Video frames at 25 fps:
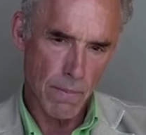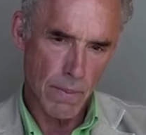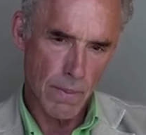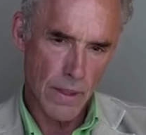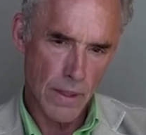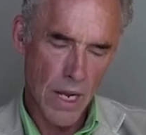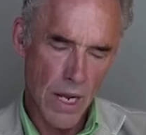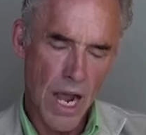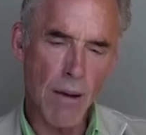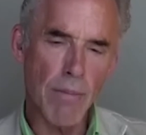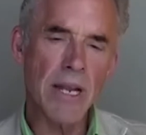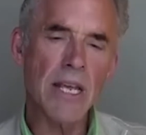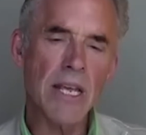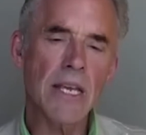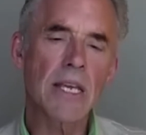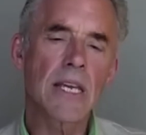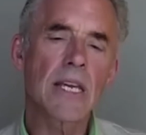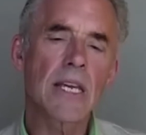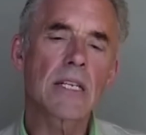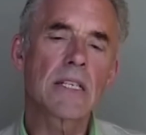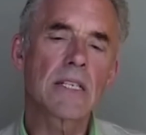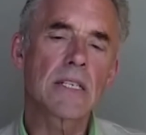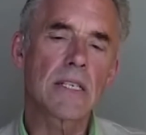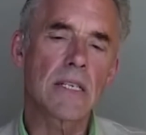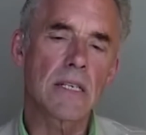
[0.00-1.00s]
How many
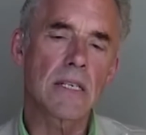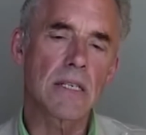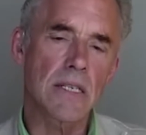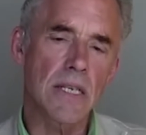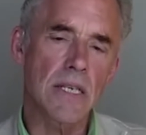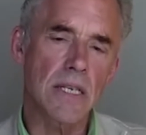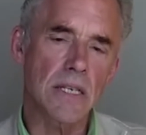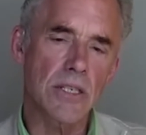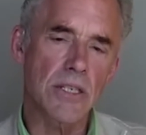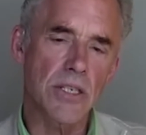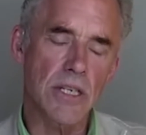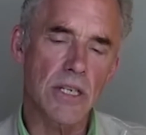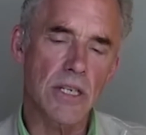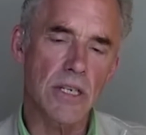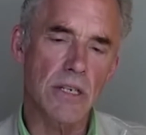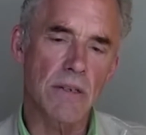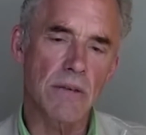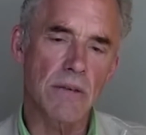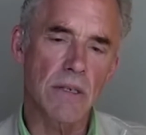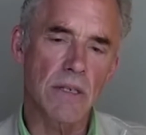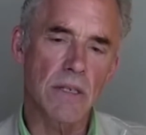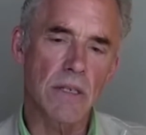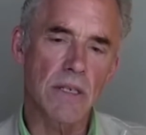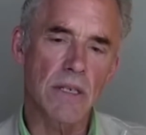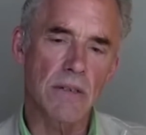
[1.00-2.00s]
kids do you think she
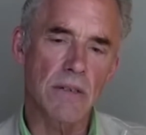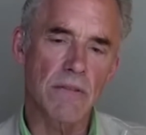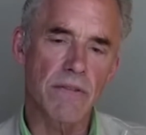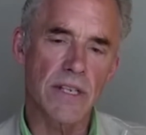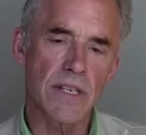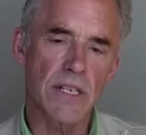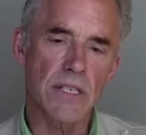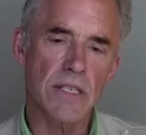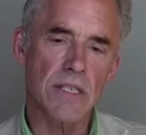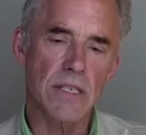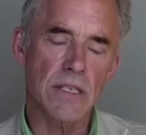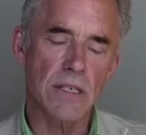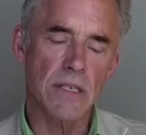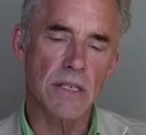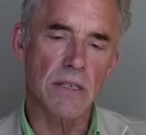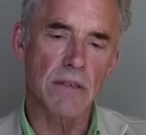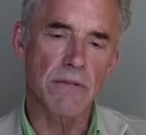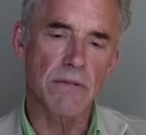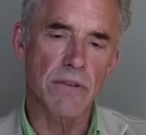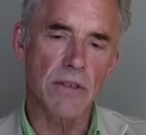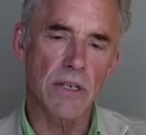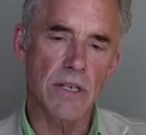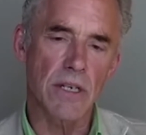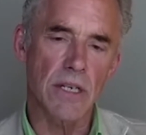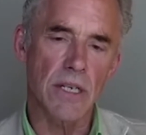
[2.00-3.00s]
can convince to
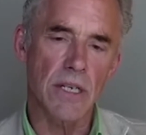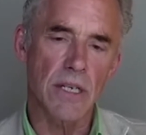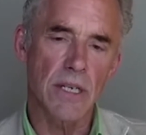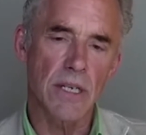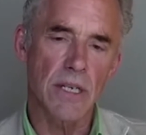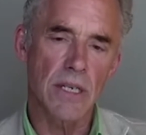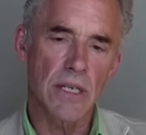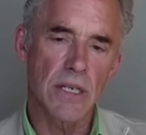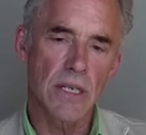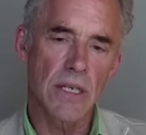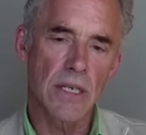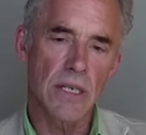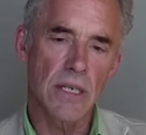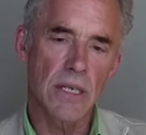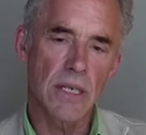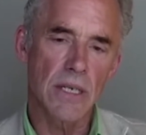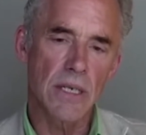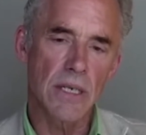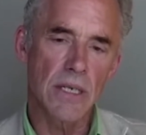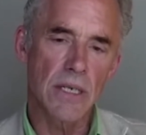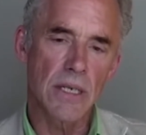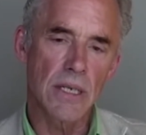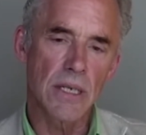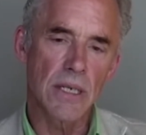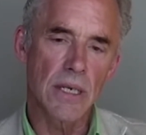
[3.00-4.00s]
convert?
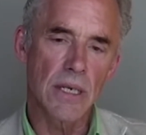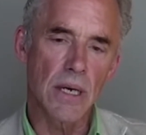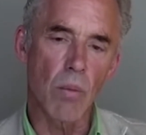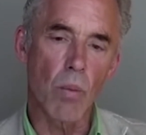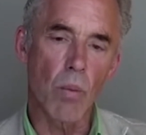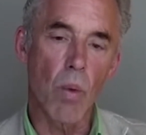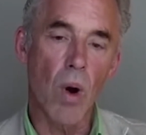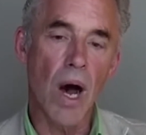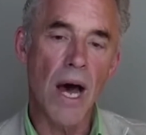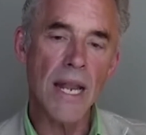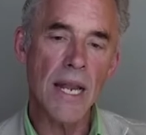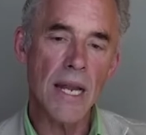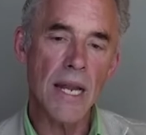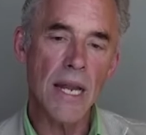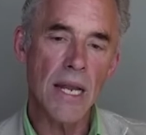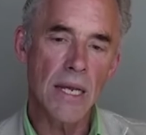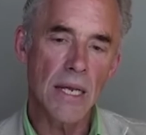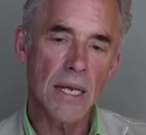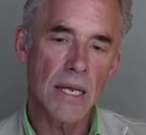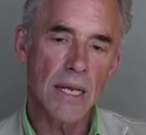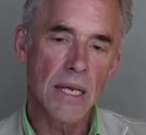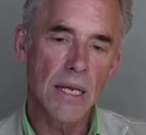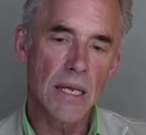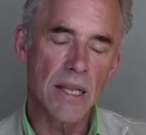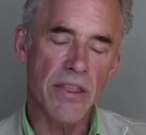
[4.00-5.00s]
A one?
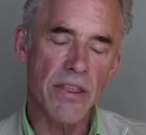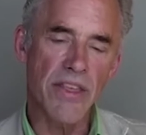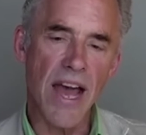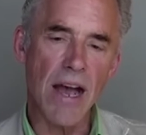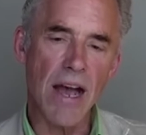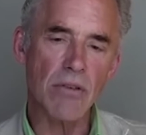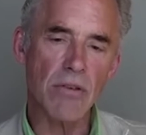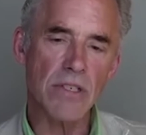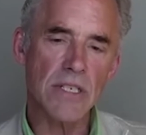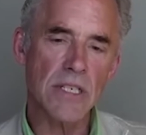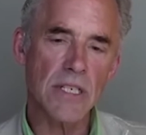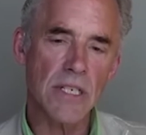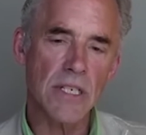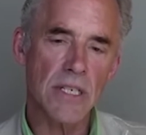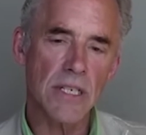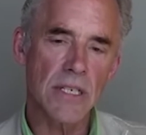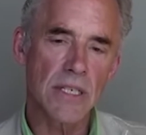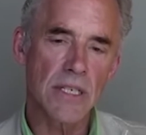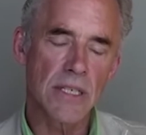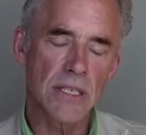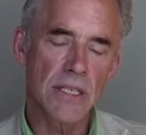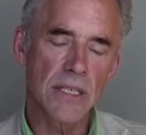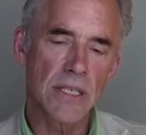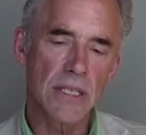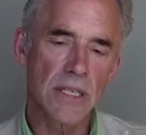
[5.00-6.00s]
Yeah. Thousand?
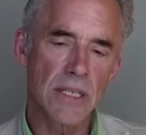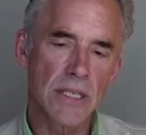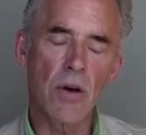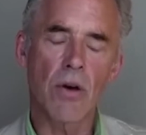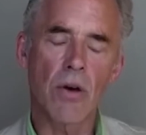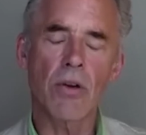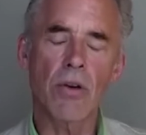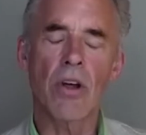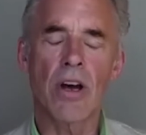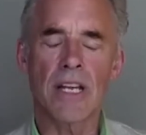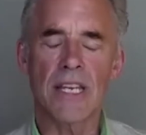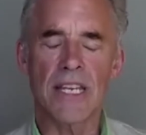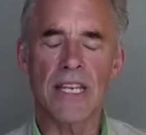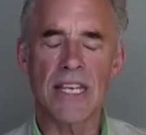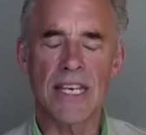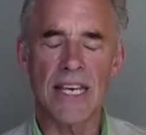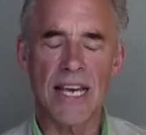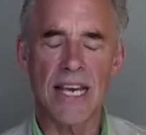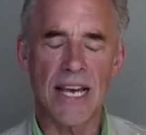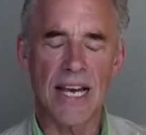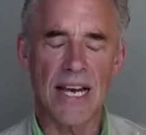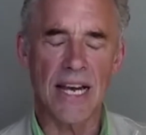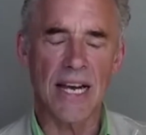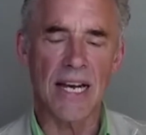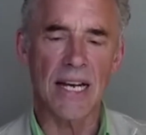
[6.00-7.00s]
No, not See,
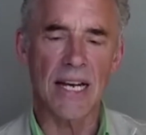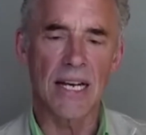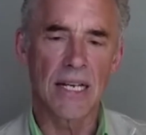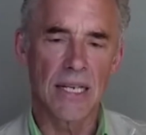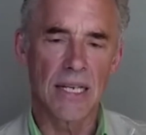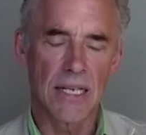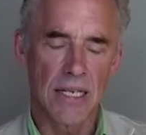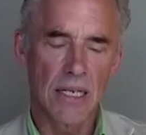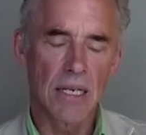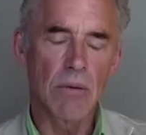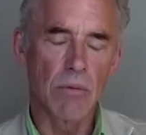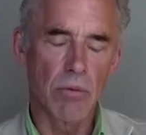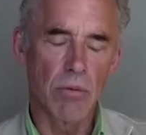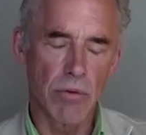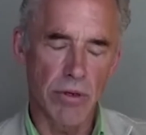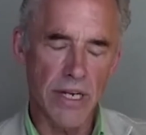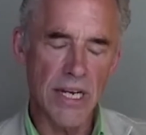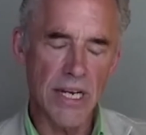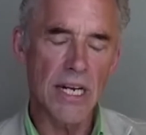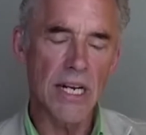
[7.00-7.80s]
yeah. I, no, no, really.